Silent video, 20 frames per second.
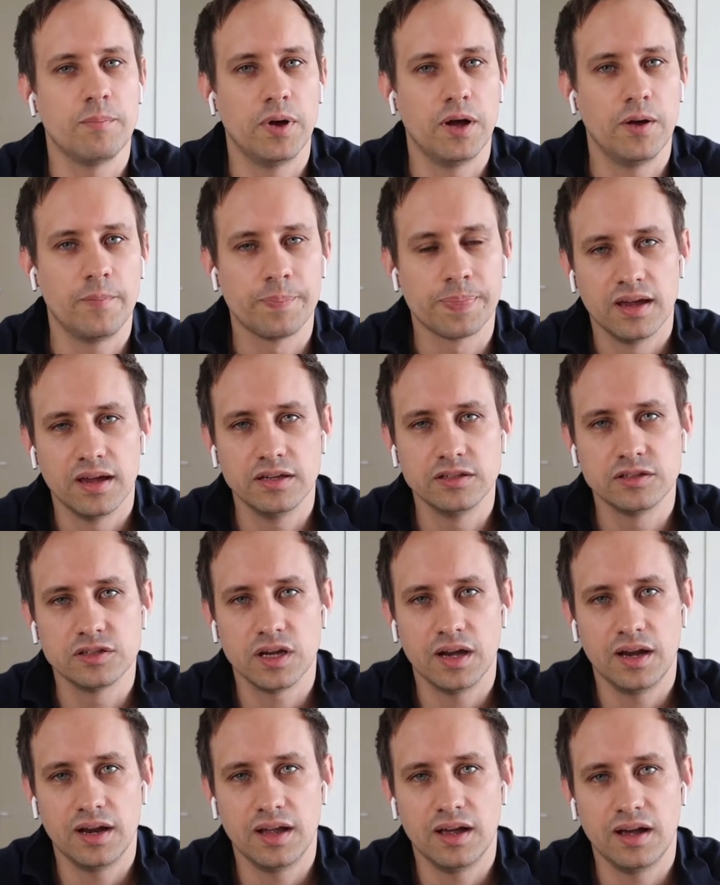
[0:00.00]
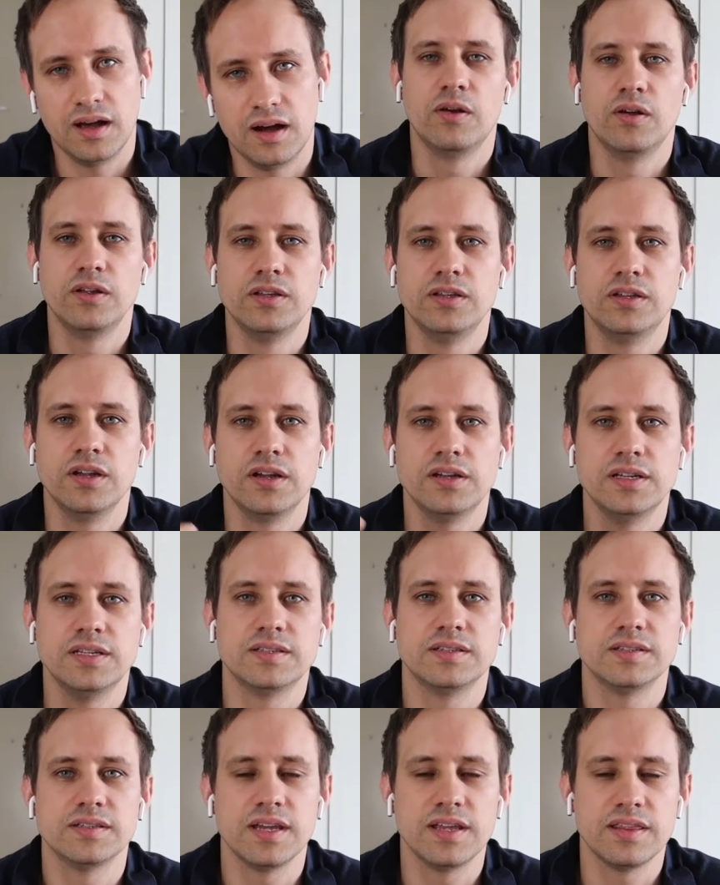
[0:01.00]
But in China, you don't need
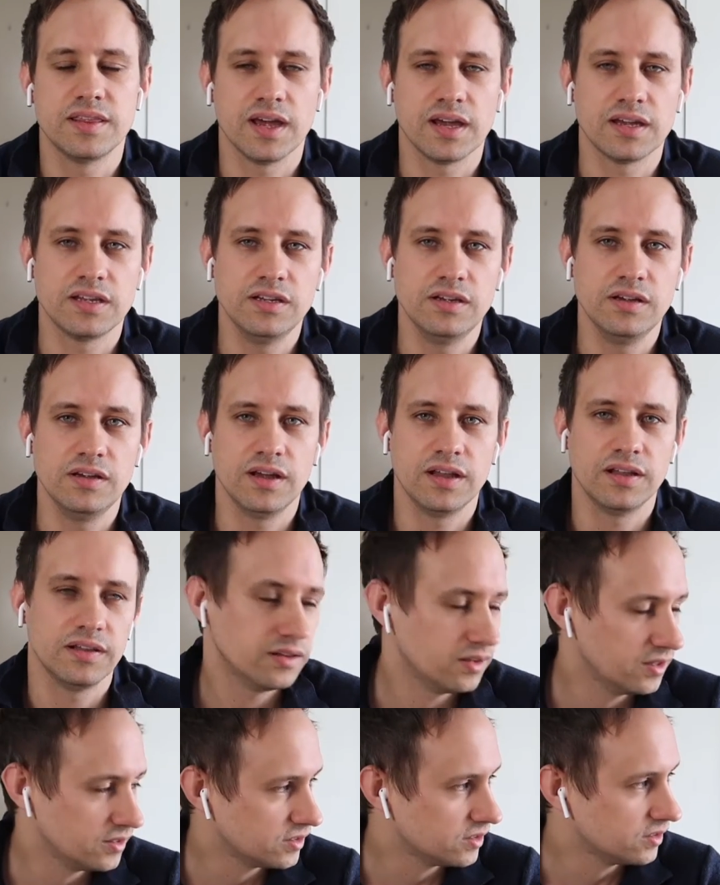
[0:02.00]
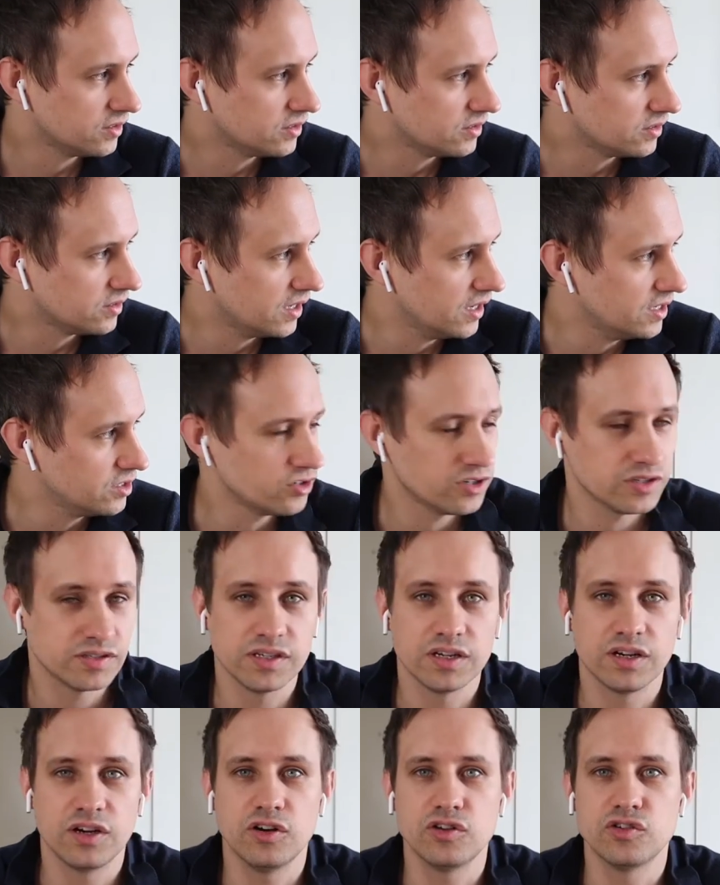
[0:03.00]
to say thank you, and there's this
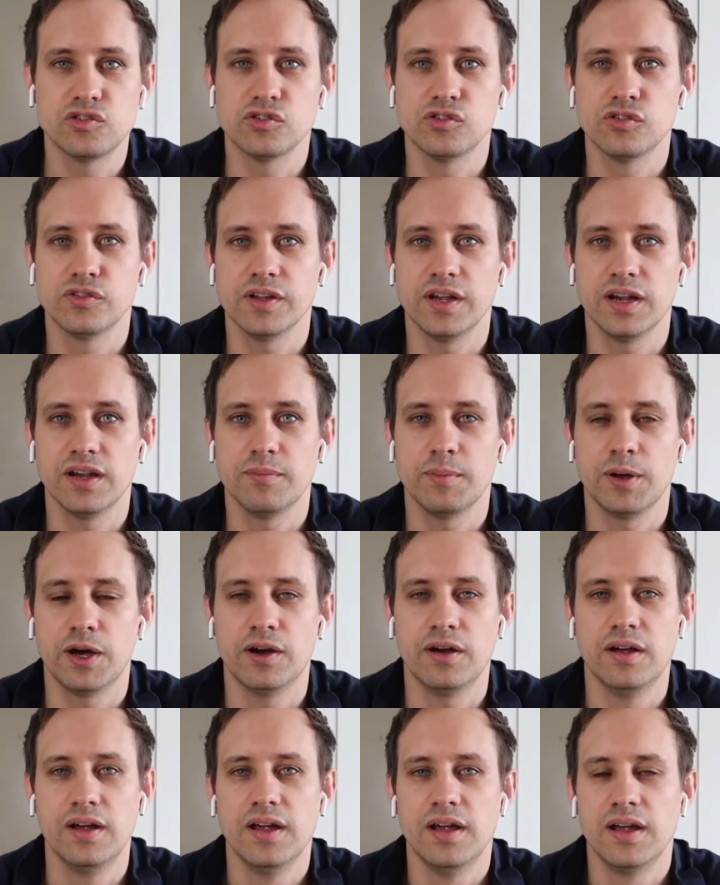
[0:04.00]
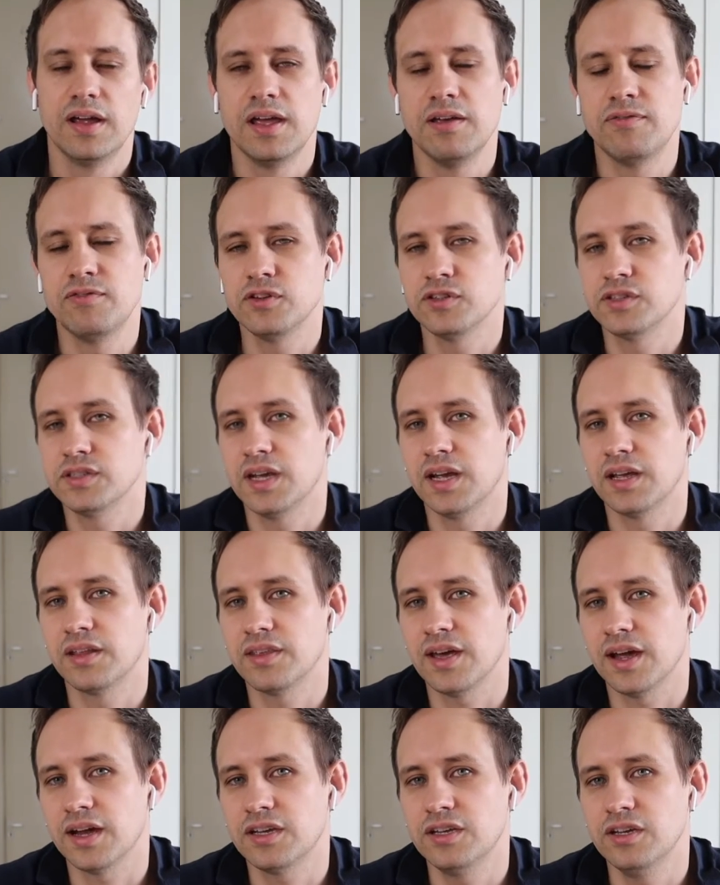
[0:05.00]
interesting cultural thing about if you're saying
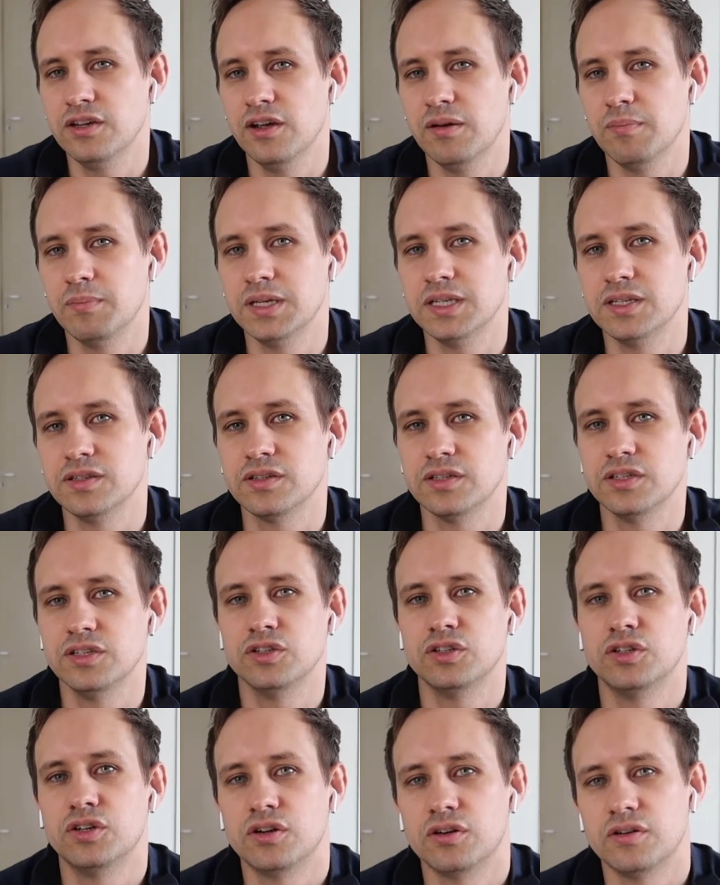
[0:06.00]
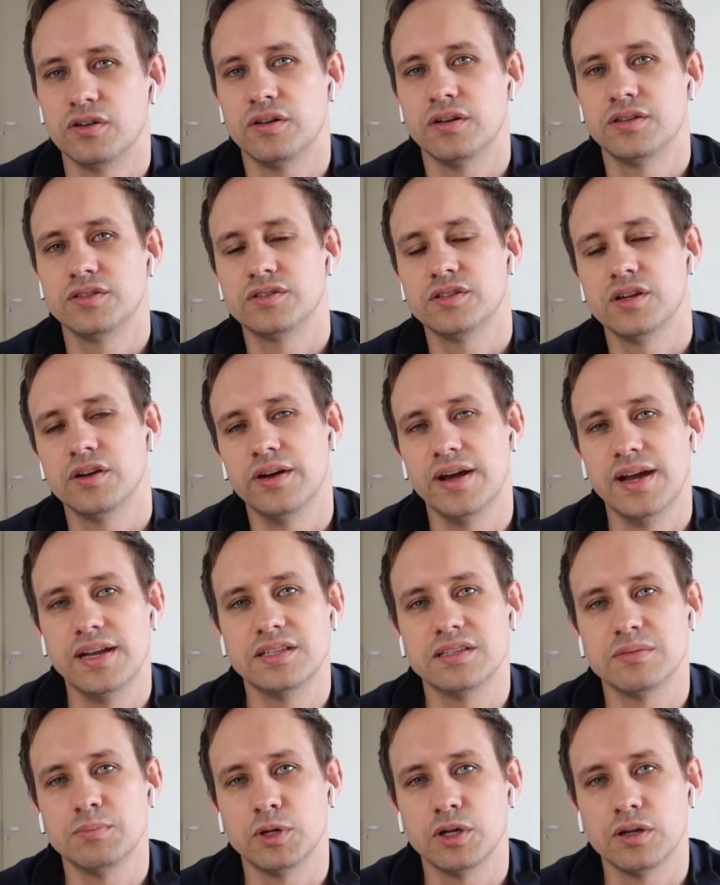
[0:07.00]
thank you, it means that you're not so
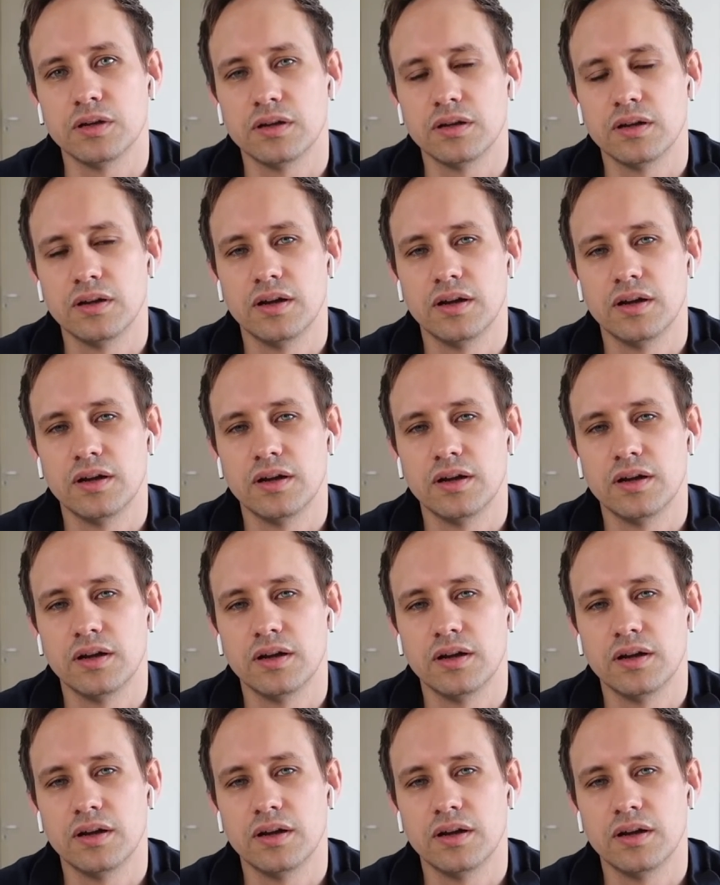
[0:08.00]
intimate.